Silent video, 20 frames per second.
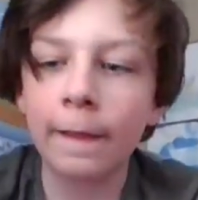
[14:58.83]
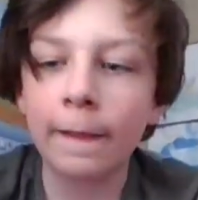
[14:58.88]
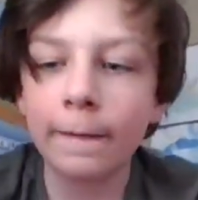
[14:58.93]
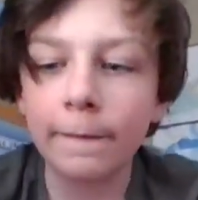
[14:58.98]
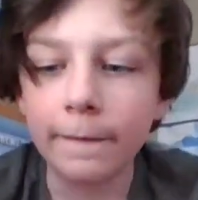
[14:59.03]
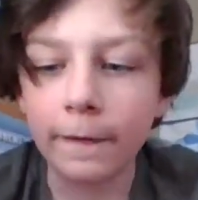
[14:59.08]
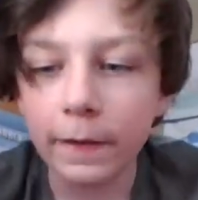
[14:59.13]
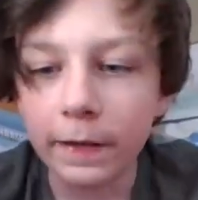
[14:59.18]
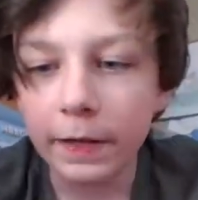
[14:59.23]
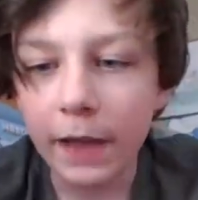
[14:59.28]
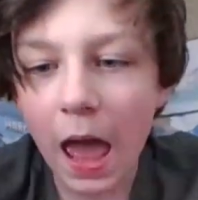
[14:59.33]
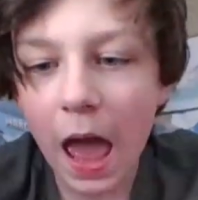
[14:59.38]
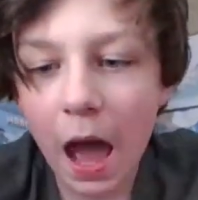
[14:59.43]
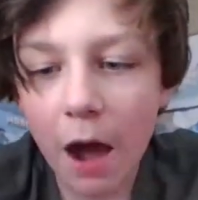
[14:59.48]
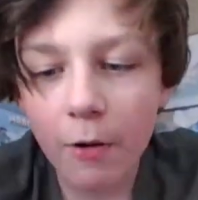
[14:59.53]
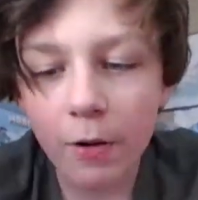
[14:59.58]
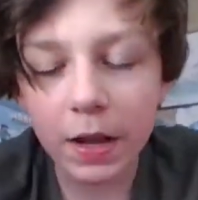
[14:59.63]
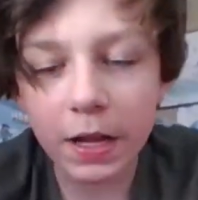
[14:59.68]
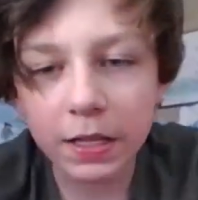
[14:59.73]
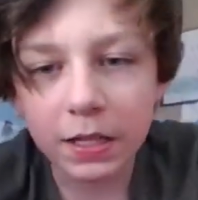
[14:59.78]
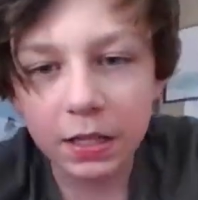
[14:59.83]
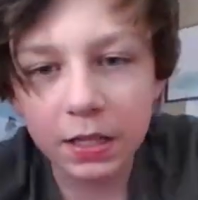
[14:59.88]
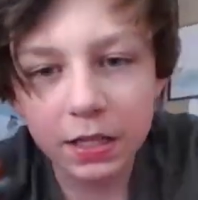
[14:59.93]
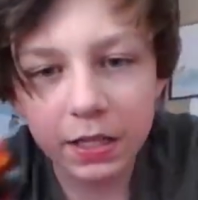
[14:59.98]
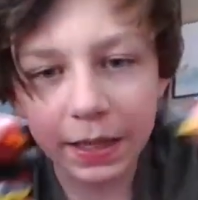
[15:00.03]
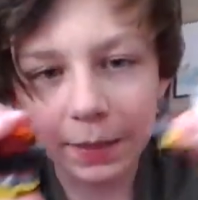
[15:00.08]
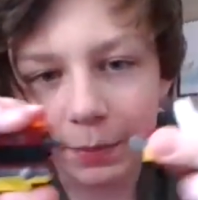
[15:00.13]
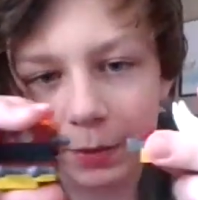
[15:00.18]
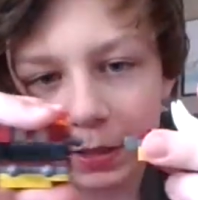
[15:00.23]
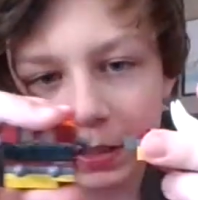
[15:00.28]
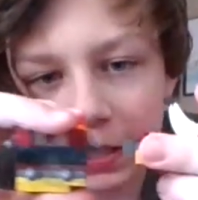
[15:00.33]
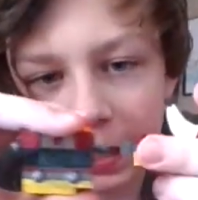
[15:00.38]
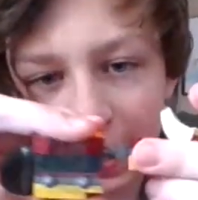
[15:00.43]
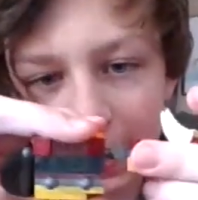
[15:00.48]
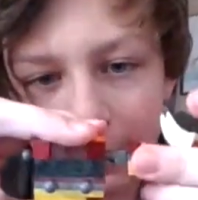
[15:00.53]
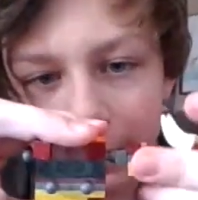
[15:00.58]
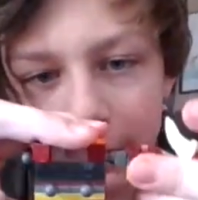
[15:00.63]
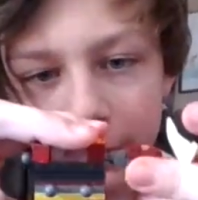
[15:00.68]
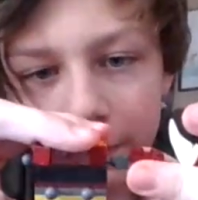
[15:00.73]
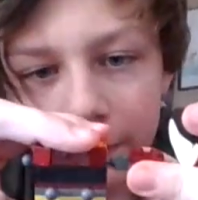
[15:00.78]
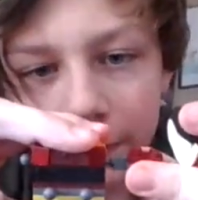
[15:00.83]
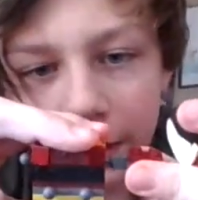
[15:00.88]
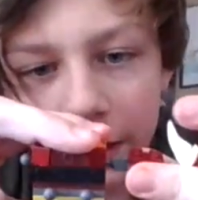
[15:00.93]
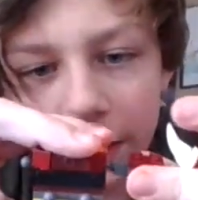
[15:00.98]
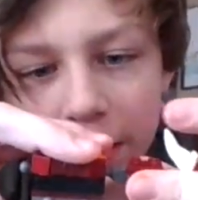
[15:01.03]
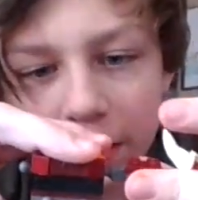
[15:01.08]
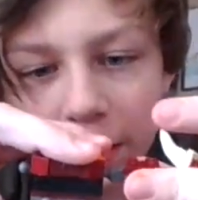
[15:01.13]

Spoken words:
Yeah, now it's assembly time. make his